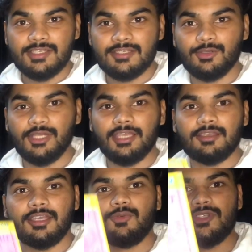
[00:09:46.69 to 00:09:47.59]
So like
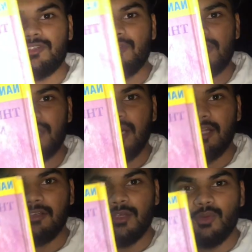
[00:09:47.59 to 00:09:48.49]
it was a treasure
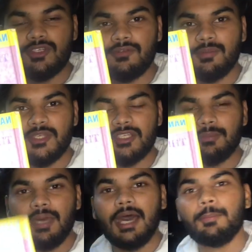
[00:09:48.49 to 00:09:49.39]
hunt, The Quest of the
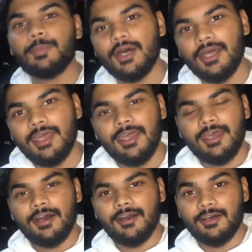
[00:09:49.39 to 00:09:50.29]
Missing Map,
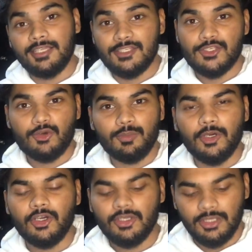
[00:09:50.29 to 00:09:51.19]
Nancy Drew
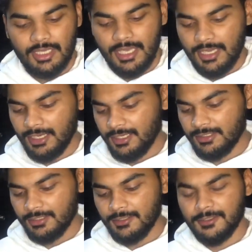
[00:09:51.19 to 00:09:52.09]
book,
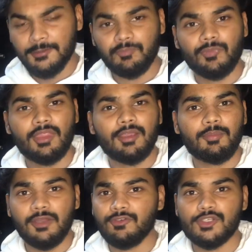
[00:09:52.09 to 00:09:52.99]
and
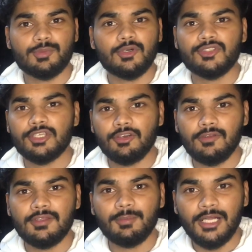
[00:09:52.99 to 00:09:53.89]
my first book, Secret
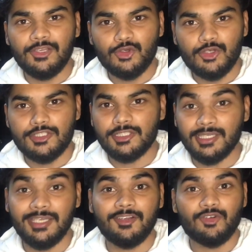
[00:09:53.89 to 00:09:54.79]
of the Himalayan Treasure,
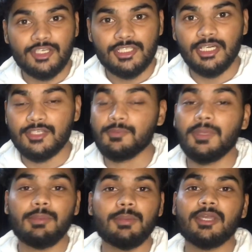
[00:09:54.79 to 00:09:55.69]
again a treasure hunt,
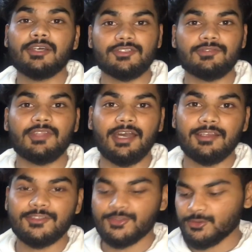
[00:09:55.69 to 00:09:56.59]
maybe because of
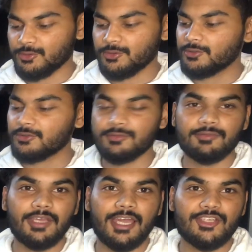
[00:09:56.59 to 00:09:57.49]
that. So
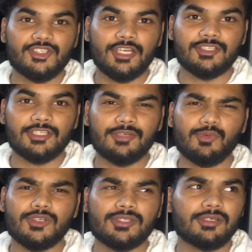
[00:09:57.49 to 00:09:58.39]
I cherish it. It
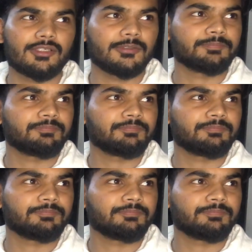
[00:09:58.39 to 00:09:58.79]
was a